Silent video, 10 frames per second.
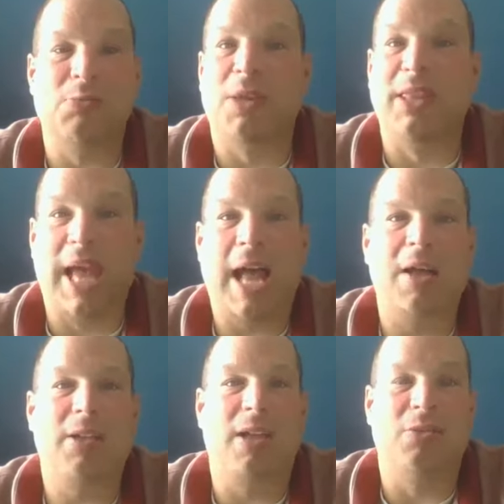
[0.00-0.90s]
but
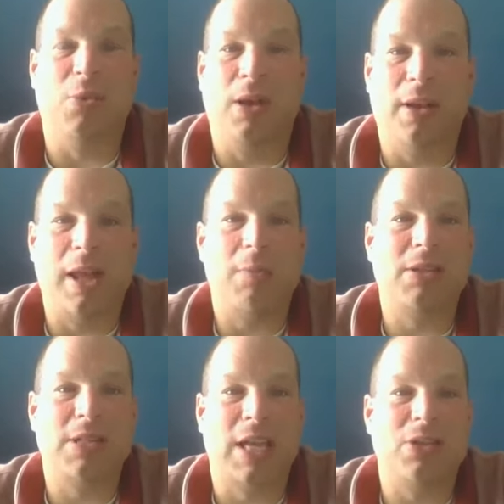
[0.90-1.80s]
that is what
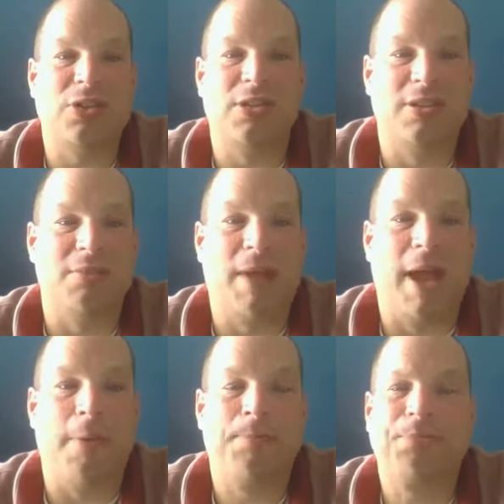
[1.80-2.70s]
Lamentations is
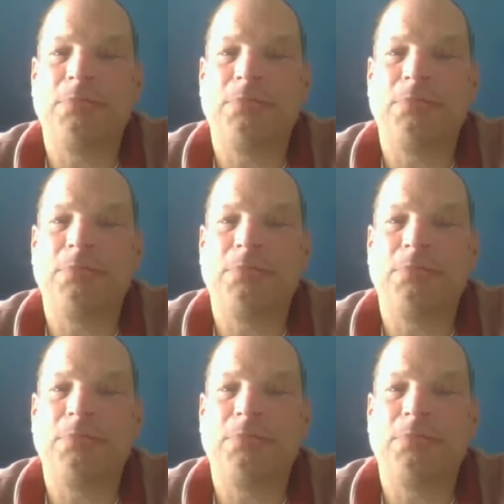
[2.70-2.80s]
about.